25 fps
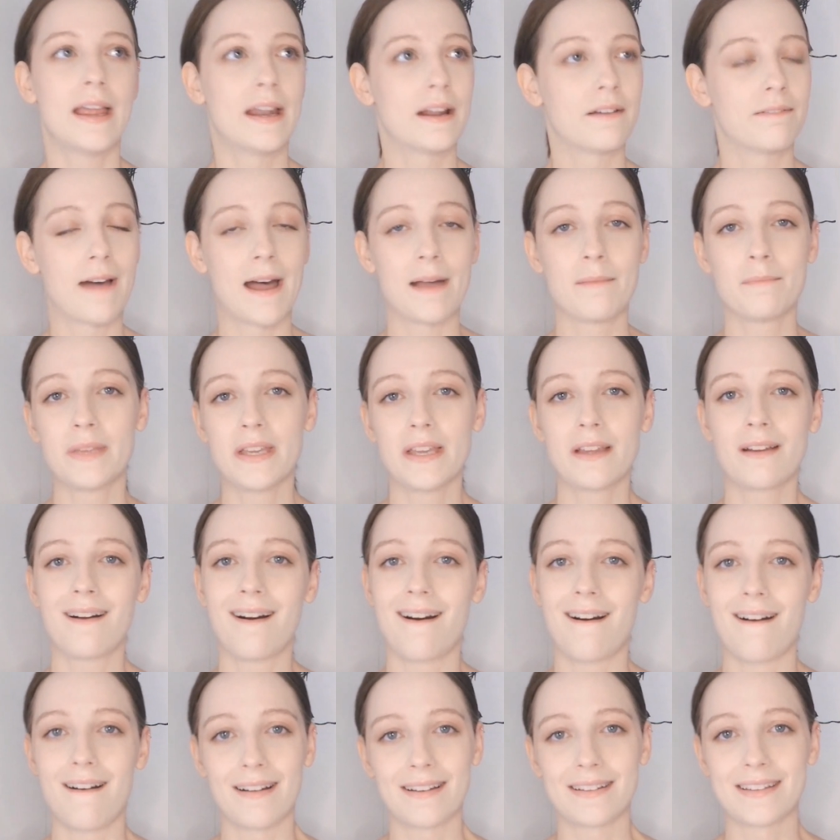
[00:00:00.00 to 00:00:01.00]
And if I'm being
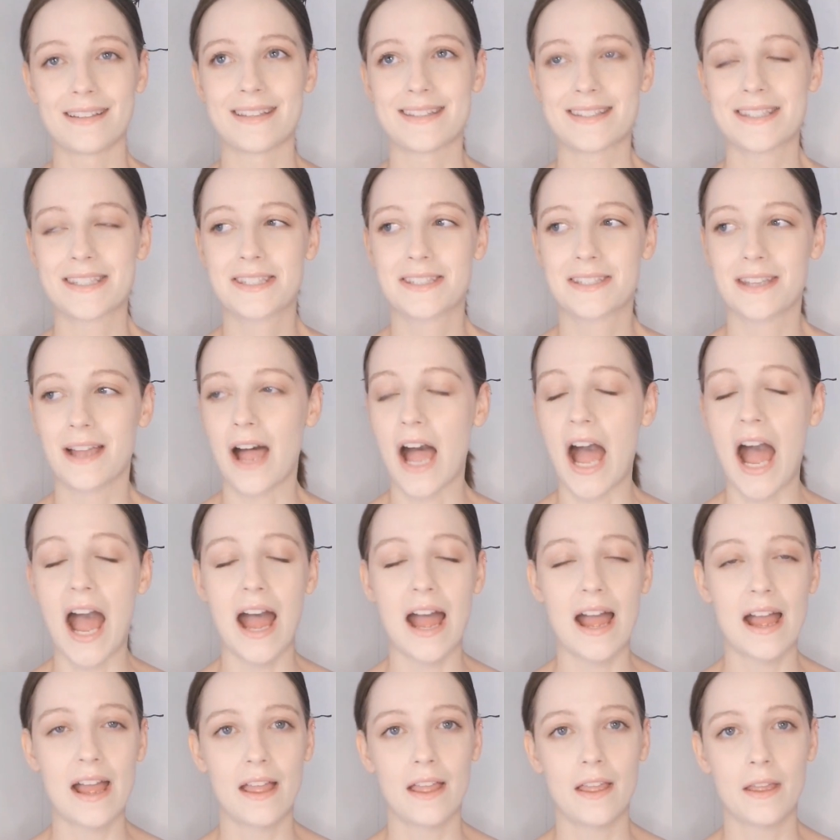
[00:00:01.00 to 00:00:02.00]
honest,
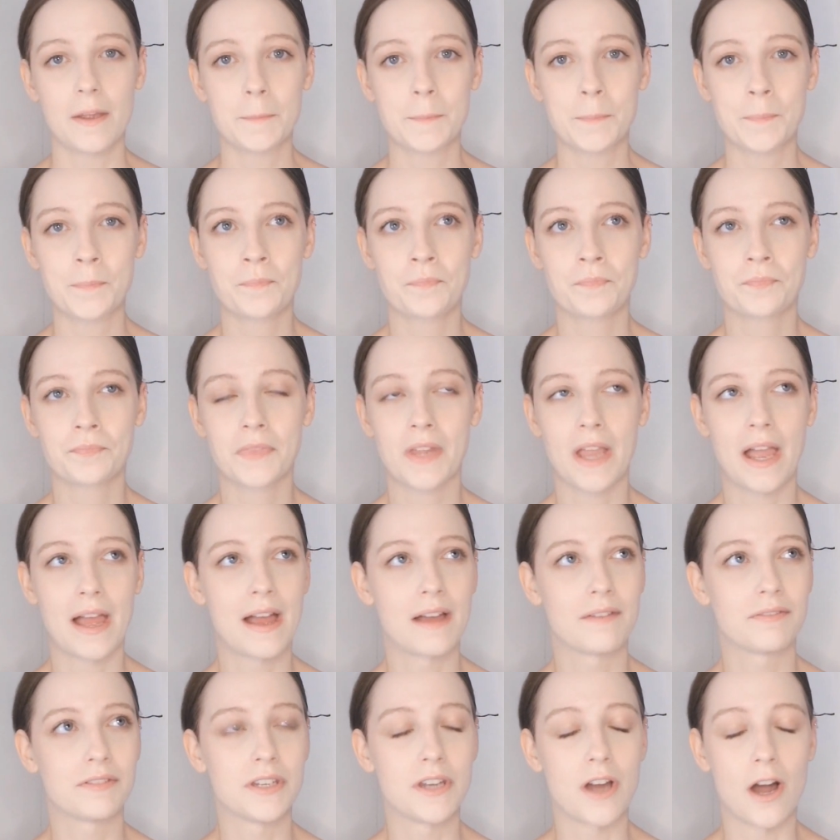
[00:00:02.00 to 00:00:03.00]
I
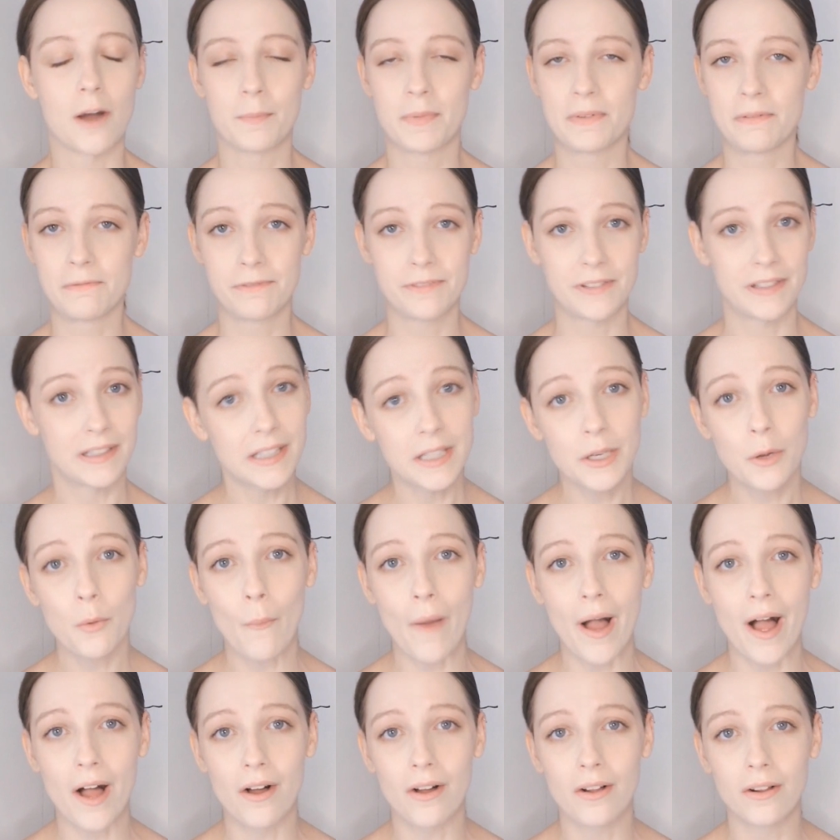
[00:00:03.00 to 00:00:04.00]
have not been
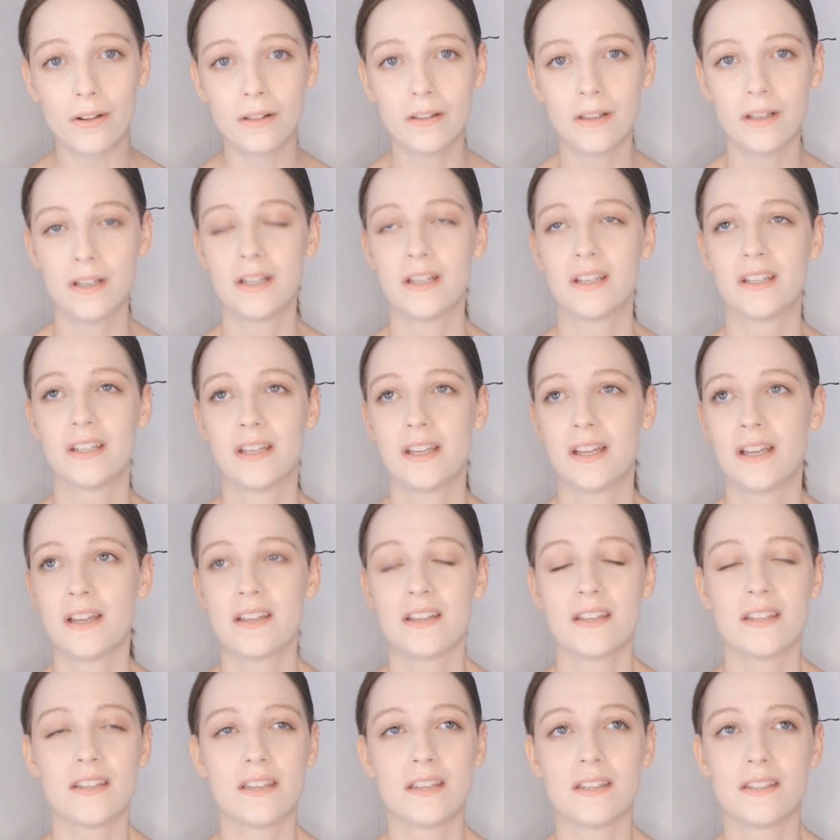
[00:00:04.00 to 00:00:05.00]
feeling well.
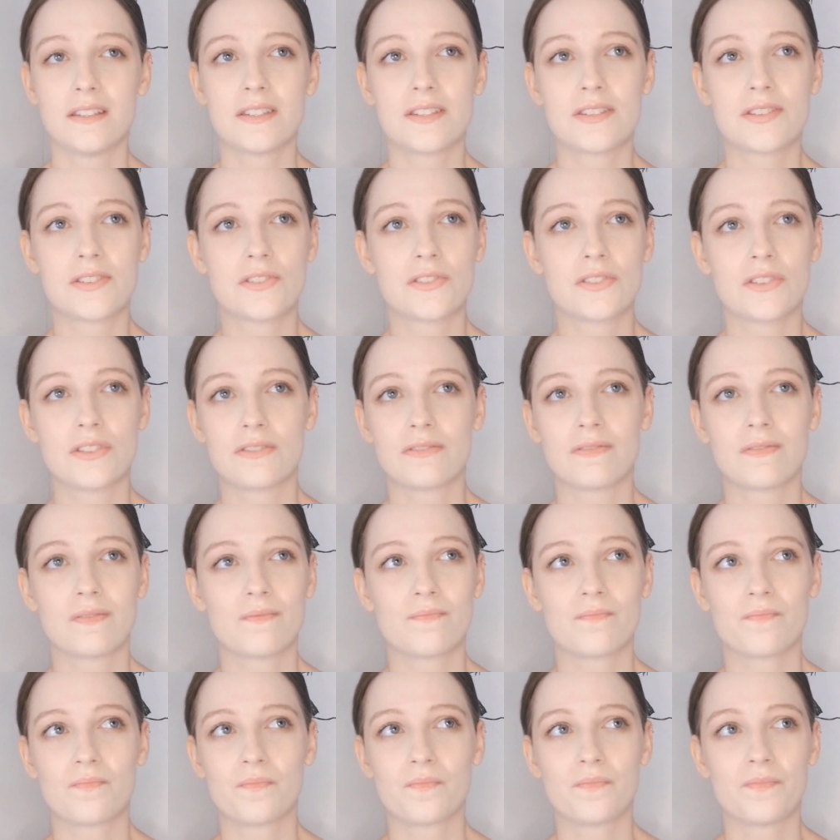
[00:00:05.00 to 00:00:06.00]
It's
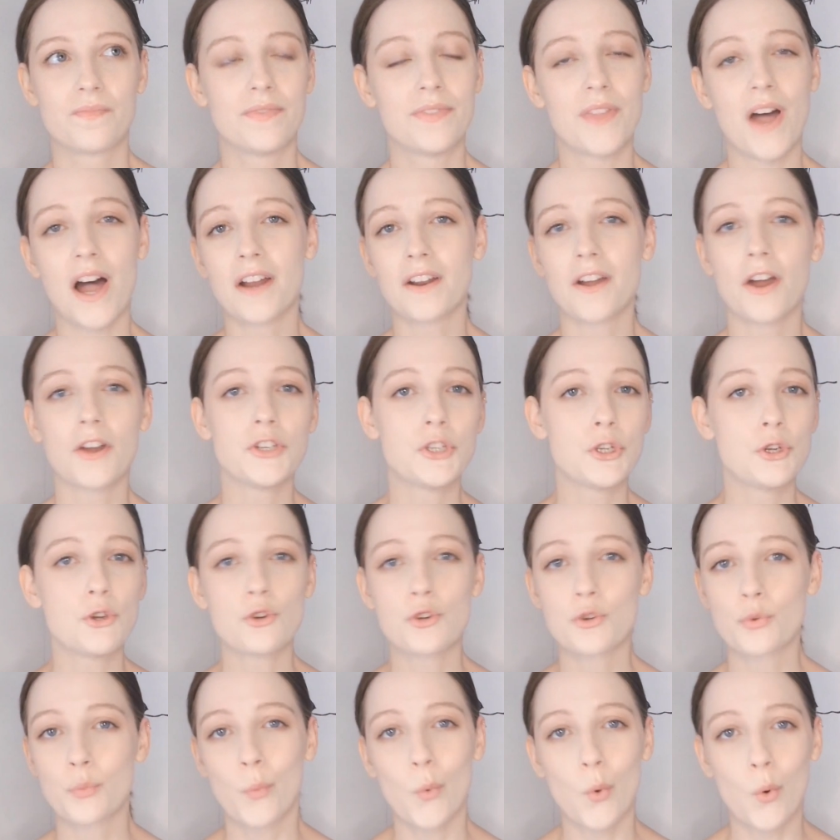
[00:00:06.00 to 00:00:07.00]
not
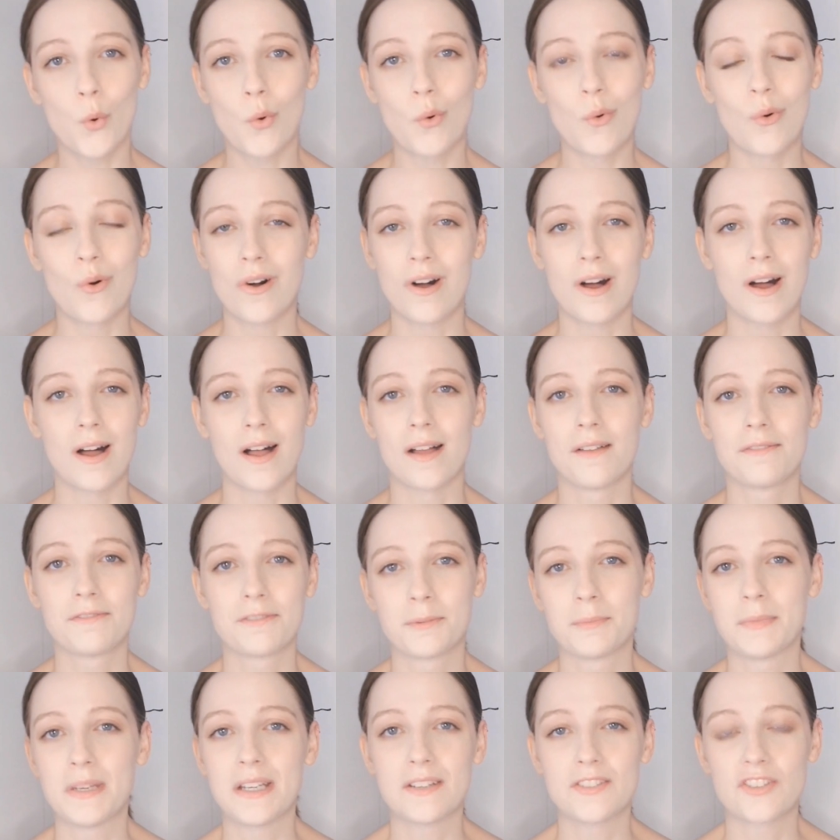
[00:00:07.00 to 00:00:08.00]
unusual
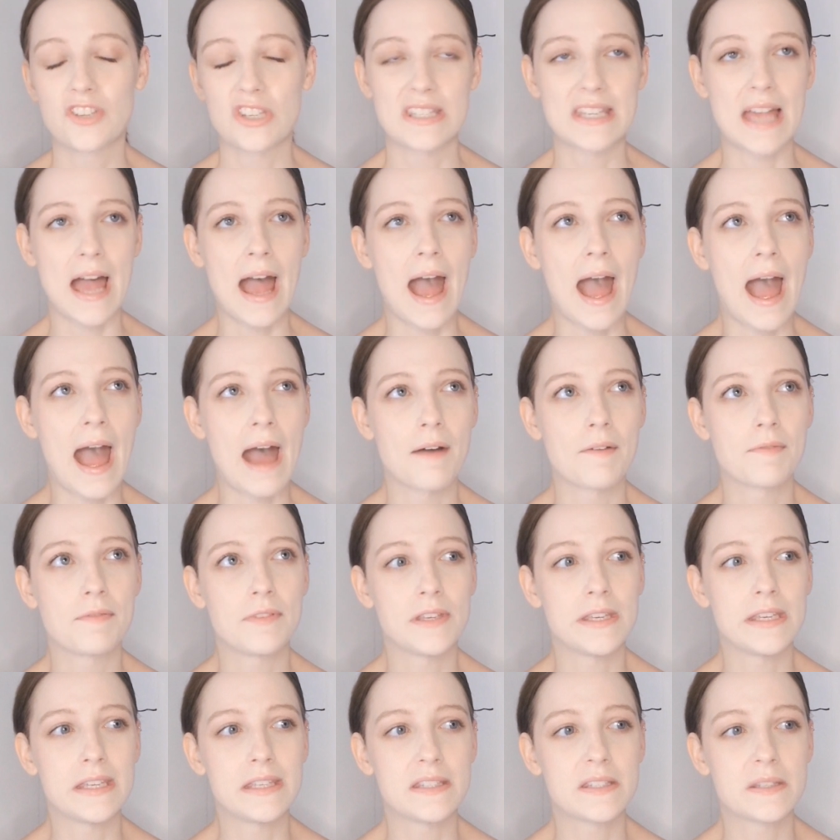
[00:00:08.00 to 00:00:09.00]
for me to just have
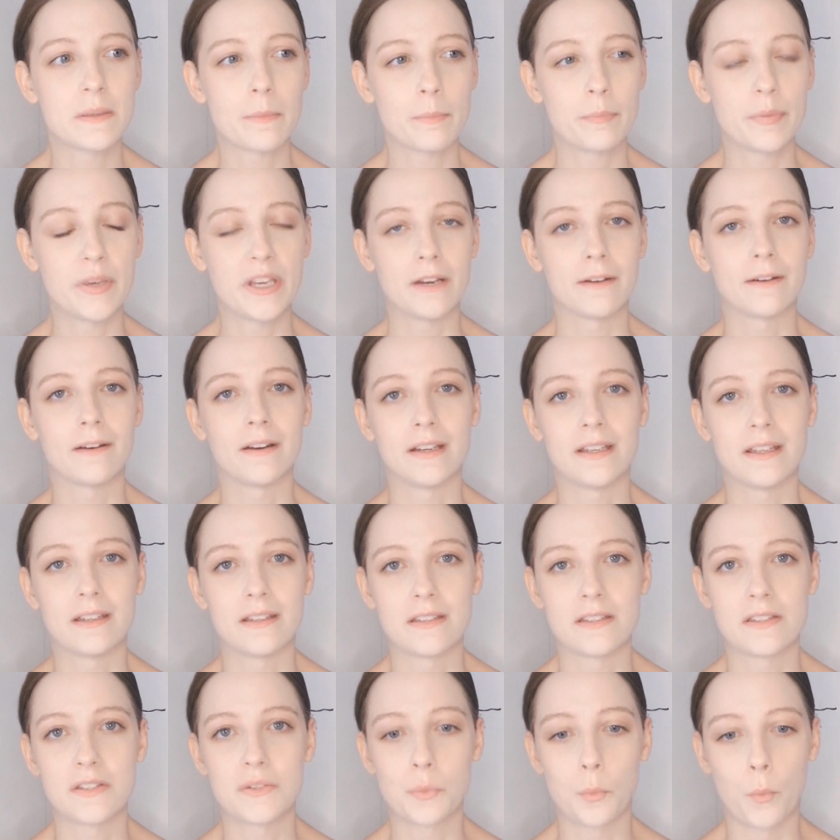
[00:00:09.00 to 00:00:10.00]
these
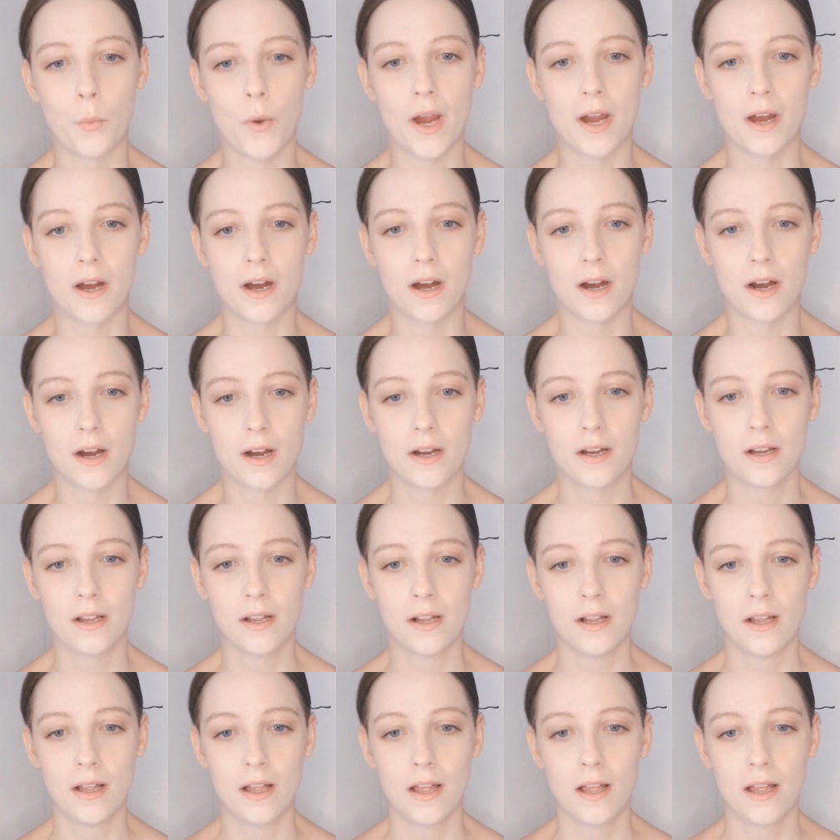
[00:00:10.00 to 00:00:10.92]
periods where